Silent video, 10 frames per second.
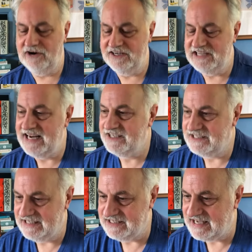
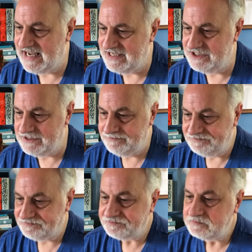identities. And
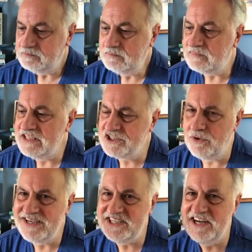so
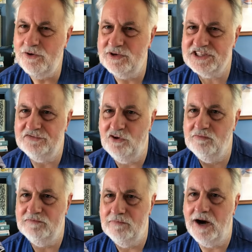I see it all as a form
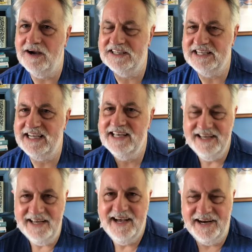of marketing,
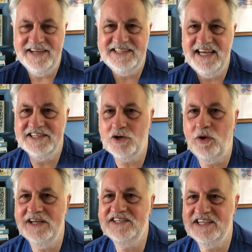and I see it as
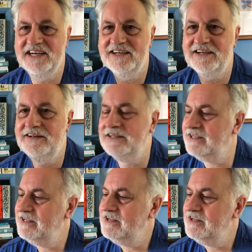quite cynical.